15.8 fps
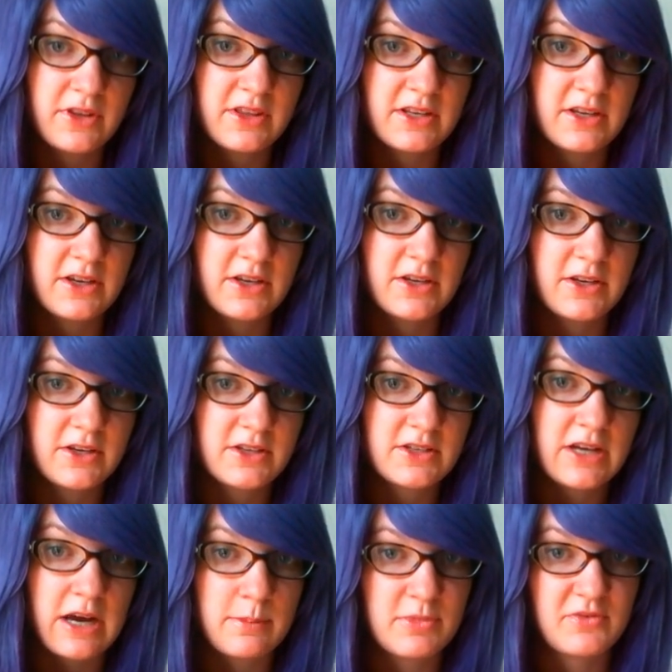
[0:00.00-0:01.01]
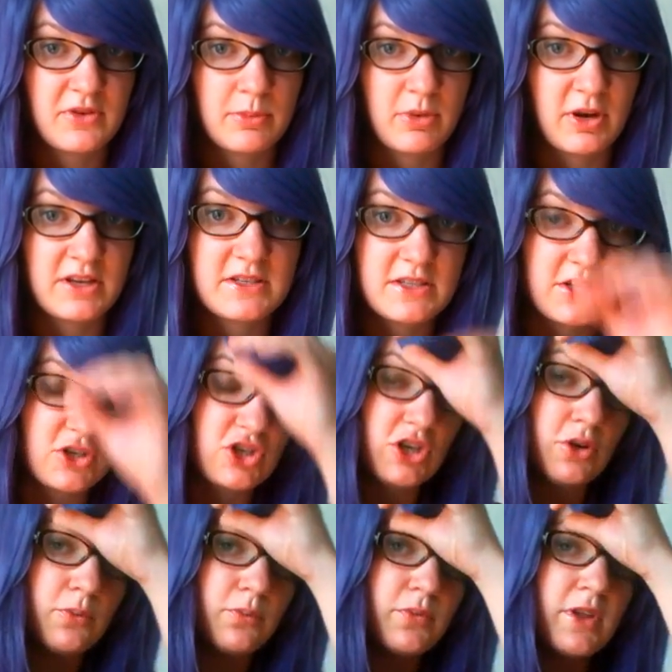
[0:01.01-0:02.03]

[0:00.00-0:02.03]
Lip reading: the top of your breast tissue.